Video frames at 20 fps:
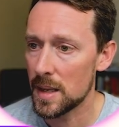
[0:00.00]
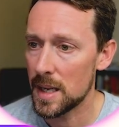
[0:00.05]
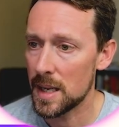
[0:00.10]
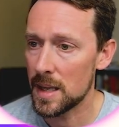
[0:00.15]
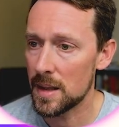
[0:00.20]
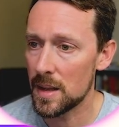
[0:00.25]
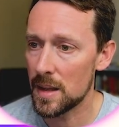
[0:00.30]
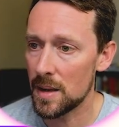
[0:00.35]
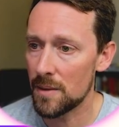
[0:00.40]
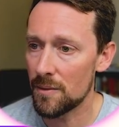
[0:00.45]

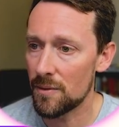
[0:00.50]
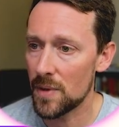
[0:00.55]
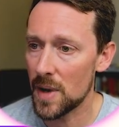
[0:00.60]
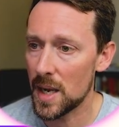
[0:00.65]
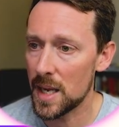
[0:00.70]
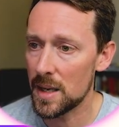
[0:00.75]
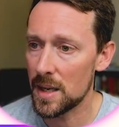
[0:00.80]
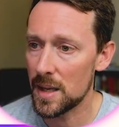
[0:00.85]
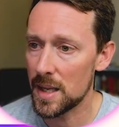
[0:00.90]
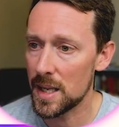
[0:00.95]
And then
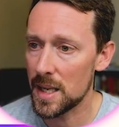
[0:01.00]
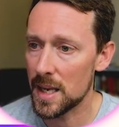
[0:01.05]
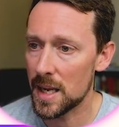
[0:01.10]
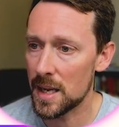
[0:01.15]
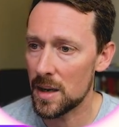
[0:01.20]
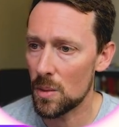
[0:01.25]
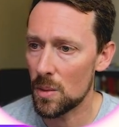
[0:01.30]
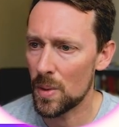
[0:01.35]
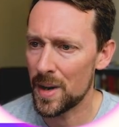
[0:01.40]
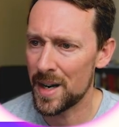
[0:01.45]
finally,
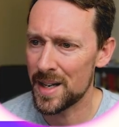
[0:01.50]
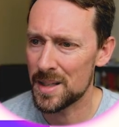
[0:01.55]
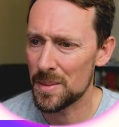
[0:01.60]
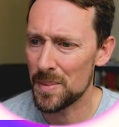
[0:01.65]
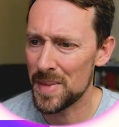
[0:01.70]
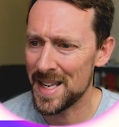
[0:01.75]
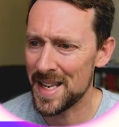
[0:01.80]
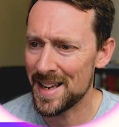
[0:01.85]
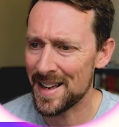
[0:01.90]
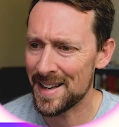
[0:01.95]
I don't want it
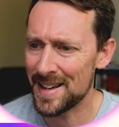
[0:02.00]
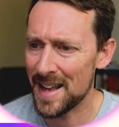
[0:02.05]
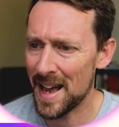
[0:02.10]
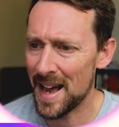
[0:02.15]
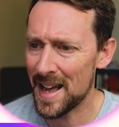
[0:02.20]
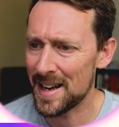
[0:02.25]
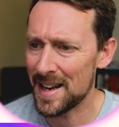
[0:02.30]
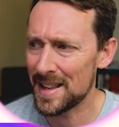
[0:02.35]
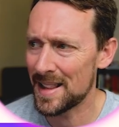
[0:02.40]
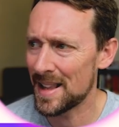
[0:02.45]
to be a
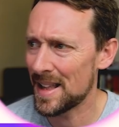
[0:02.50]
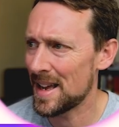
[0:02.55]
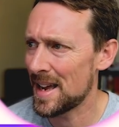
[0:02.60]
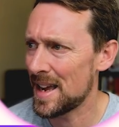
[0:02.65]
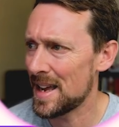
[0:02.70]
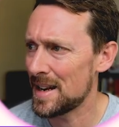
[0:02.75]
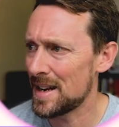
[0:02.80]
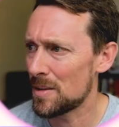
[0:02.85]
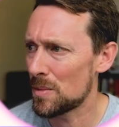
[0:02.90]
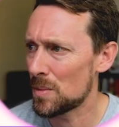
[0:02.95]
dotted
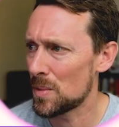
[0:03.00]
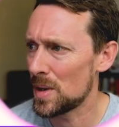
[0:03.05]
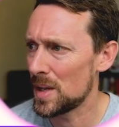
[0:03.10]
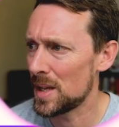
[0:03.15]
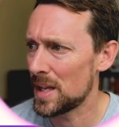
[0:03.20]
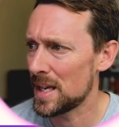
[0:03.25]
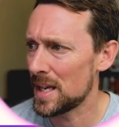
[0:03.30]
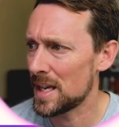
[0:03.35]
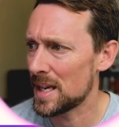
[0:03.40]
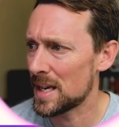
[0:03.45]
line,
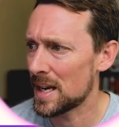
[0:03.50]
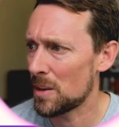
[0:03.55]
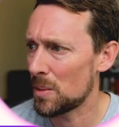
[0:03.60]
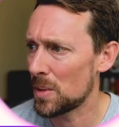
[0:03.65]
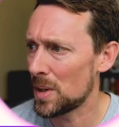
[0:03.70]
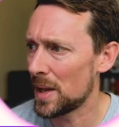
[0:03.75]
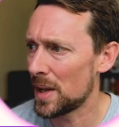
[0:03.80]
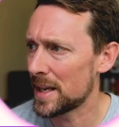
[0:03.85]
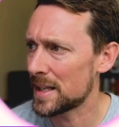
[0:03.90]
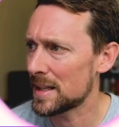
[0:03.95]
really. I
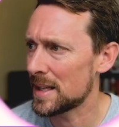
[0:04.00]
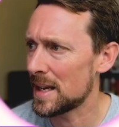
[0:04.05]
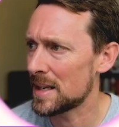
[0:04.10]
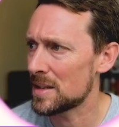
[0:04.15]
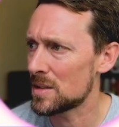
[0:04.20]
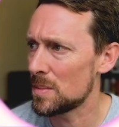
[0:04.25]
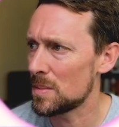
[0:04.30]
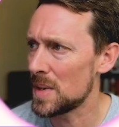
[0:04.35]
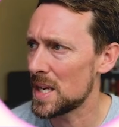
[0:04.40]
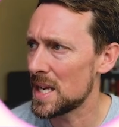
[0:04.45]
would like
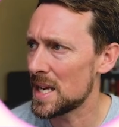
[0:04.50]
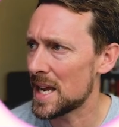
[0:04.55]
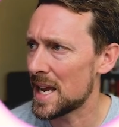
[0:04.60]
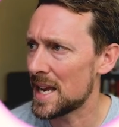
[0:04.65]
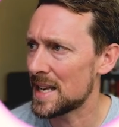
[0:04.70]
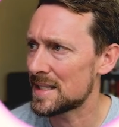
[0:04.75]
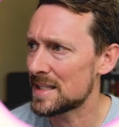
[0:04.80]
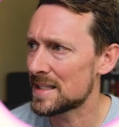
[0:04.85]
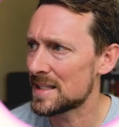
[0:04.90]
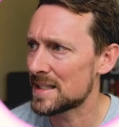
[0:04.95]
that to be
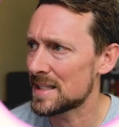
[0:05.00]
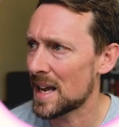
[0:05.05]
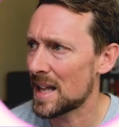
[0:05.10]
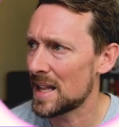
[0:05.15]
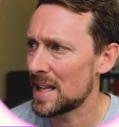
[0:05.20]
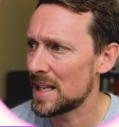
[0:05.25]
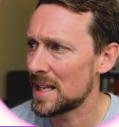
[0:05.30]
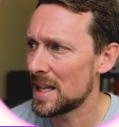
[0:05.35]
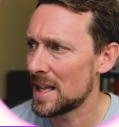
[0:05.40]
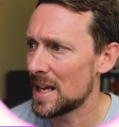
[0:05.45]
a
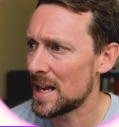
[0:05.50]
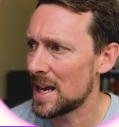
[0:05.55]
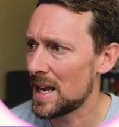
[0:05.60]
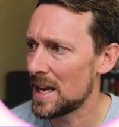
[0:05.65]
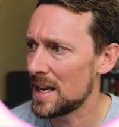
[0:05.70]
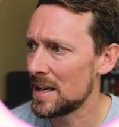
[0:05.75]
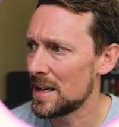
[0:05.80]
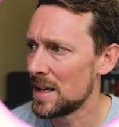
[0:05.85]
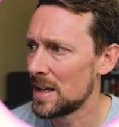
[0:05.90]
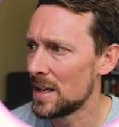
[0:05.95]
solid
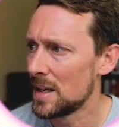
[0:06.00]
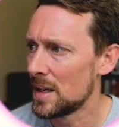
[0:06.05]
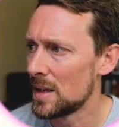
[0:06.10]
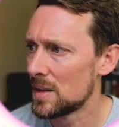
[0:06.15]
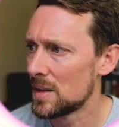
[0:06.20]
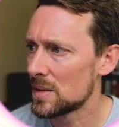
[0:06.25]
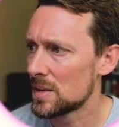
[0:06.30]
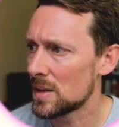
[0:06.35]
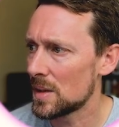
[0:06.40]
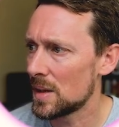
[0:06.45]
line.
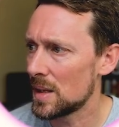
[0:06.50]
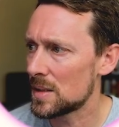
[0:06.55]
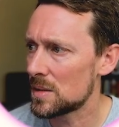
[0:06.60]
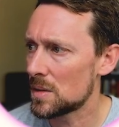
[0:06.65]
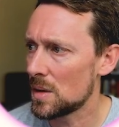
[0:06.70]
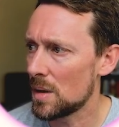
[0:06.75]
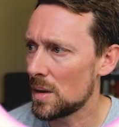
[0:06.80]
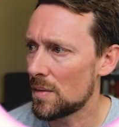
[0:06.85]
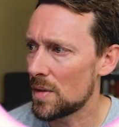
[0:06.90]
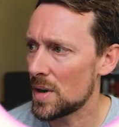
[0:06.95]
So
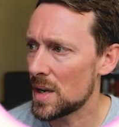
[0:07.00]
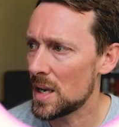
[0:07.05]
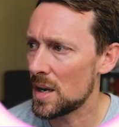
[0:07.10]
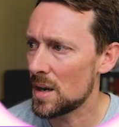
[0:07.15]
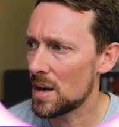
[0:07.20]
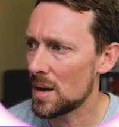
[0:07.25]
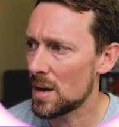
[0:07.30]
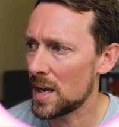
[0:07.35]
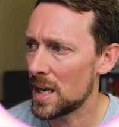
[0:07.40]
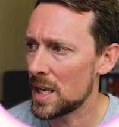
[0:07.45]
let's go over
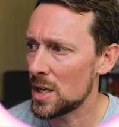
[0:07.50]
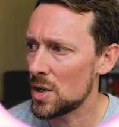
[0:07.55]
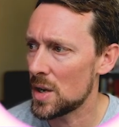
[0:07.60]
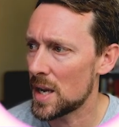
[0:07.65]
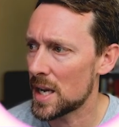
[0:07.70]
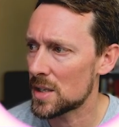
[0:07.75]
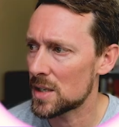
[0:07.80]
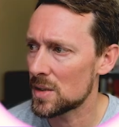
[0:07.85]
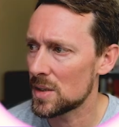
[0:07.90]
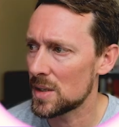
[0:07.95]
here and
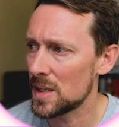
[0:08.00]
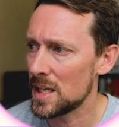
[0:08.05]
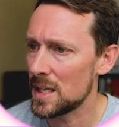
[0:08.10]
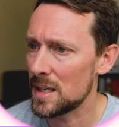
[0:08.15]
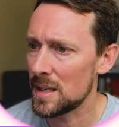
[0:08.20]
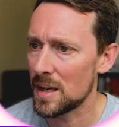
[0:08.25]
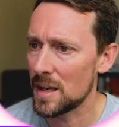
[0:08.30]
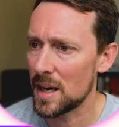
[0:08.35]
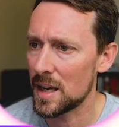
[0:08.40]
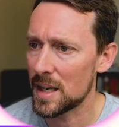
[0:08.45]
you
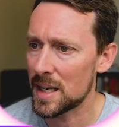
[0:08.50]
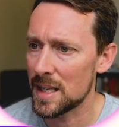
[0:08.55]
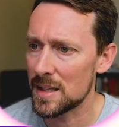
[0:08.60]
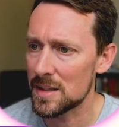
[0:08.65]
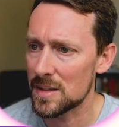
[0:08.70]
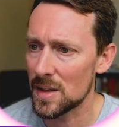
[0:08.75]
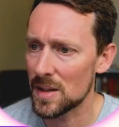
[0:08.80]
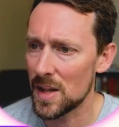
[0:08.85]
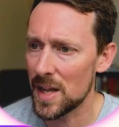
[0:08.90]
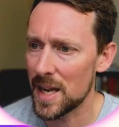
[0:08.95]
actually uh,
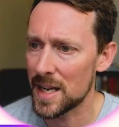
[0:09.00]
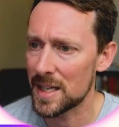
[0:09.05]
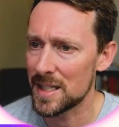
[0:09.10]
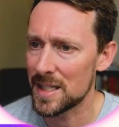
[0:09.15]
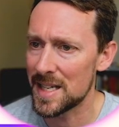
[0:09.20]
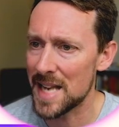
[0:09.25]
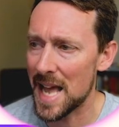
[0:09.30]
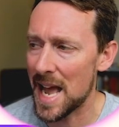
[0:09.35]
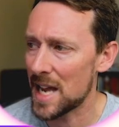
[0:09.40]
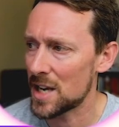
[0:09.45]
can
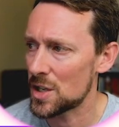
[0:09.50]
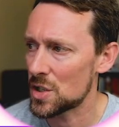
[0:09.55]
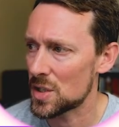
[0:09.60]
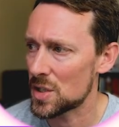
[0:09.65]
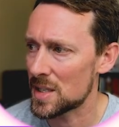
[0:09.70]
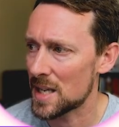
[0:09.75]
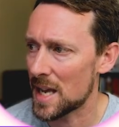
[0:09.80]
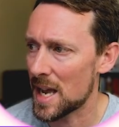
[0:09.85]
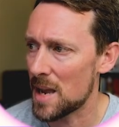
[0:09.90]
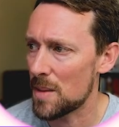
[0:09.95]
select
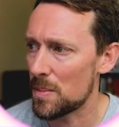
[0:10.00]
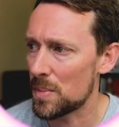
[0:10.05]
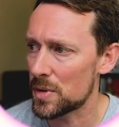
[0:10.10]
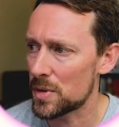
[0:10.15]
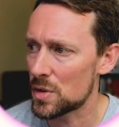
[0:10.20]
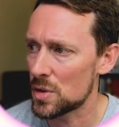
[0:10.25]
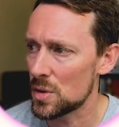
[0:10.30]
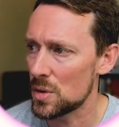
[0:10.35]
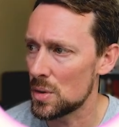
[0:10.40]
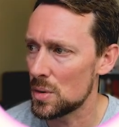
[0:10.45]
dash type
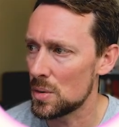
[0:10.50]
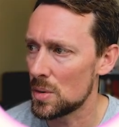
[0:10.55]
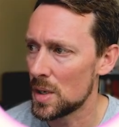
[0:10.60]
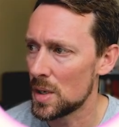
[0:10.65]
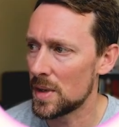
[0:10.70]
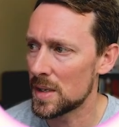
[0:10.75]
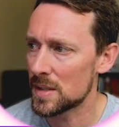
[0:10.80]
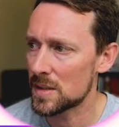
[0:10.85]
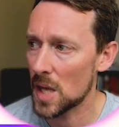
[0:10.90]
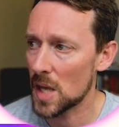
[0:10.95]
to
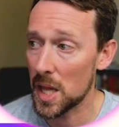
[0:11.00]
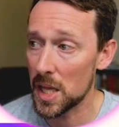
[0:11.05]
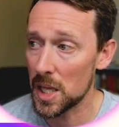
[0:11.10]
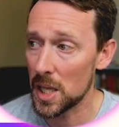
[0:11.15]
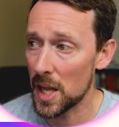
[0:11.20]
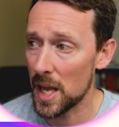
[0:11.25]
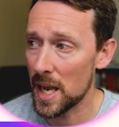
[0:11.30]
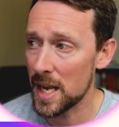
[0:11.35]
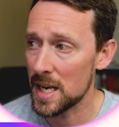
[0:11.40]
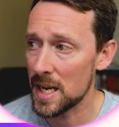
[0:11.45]
the
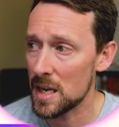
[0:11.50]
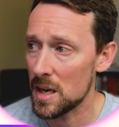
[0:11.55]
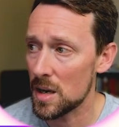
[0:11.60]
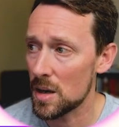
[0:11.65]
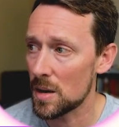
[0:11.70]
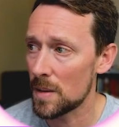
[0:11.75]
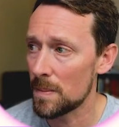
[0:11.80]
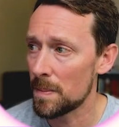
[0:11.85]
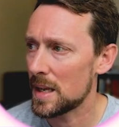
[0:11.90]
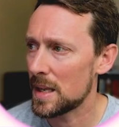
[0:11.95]
solid line
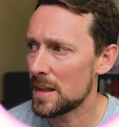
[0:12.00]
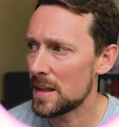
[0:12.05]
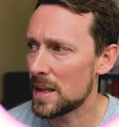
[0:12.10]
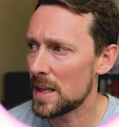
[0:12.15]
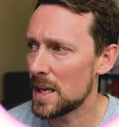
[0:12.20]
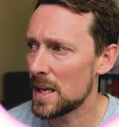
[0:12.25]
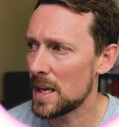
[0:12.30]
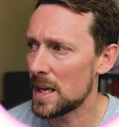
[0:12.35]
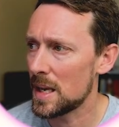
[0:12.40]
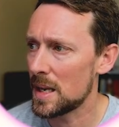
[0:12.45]
here. And
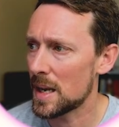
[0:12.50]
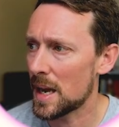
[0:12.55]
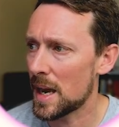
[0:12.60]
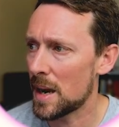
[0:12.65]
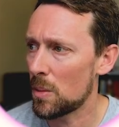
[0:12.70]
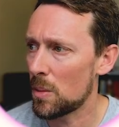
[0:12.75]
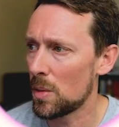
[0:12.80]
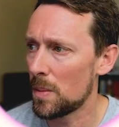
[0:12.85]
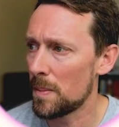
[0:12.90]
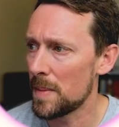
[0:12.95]
then
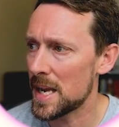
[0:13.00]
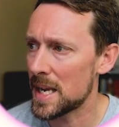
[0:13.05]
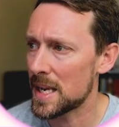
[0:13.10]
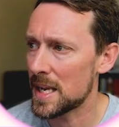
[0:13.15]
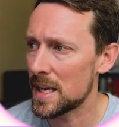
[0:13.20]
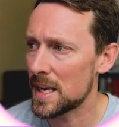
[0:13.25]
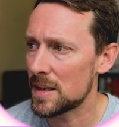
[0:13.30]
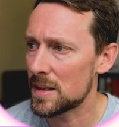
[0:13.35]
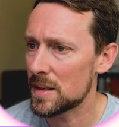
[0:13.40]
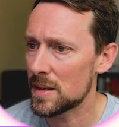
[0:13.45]
I will
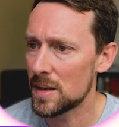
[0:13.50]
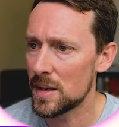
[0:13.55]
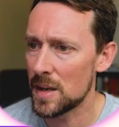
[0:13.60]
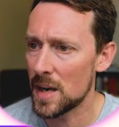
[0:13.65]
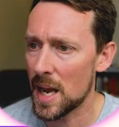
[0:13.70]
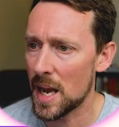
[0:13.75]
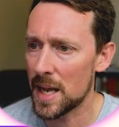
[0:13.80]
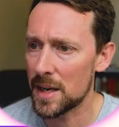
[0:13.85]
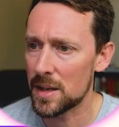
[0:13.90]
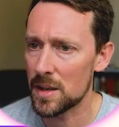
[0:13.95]
make it
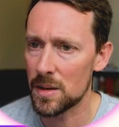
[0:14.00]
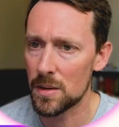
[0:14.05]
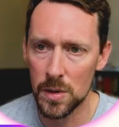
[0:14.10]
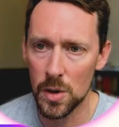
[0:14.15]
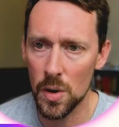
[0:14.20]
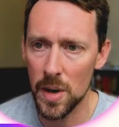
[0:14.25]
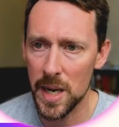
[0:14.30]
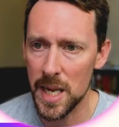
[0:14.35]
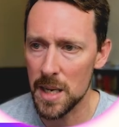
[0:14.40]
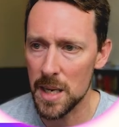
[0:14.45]
not
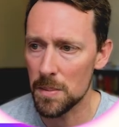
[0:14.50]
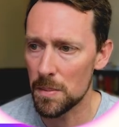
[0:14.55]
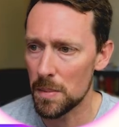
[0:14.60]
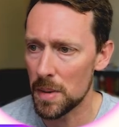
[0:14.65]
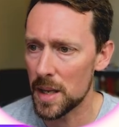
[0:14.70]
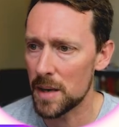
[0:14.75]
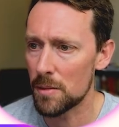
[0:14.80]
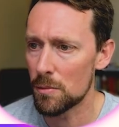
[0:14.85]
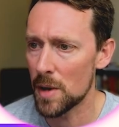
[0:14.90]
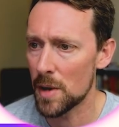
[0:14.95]
green,
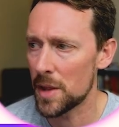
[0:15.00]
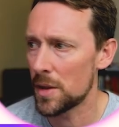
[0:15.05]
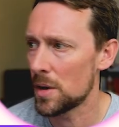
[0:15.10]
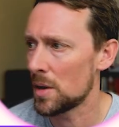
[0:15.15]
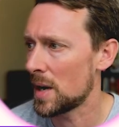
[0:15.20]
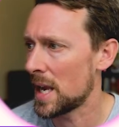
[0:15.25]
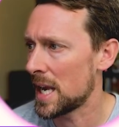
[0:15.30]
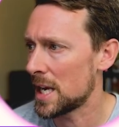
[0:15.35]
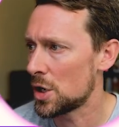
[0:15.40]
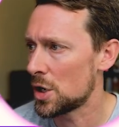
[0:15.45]
but
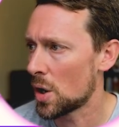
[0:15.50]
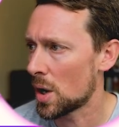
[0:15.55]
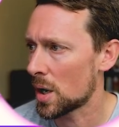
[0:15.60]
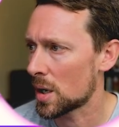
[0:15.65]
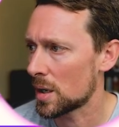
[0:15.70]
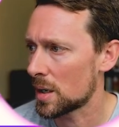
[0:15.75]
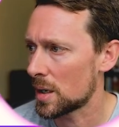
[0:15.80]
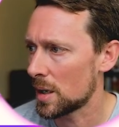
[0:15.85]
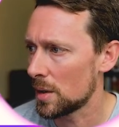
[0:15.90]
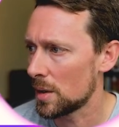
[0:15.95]
rather a
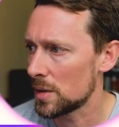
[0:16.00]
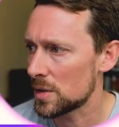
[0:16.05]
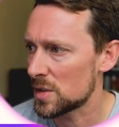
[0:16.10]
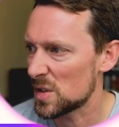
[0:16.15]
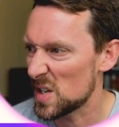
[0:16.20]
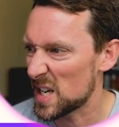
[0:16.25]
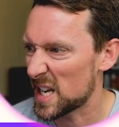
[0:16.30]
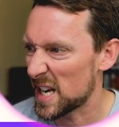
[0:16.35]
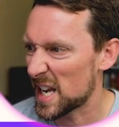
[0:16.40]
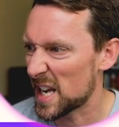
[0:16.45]
darker color
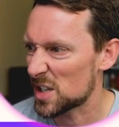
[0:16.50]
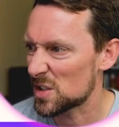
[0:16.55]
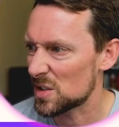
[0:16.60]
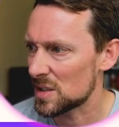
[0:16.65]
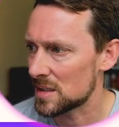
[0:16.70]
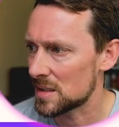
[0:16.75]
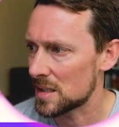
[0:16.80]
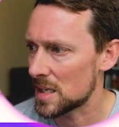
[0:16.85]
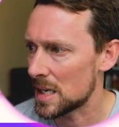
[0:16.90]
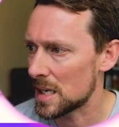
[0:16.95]
so you can
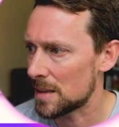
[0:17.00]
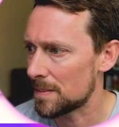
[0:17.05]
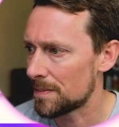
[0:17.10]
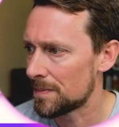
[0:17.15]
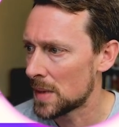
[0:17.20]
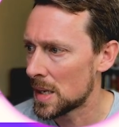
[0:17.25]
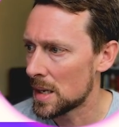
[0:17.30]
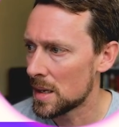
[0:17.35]
actually see it.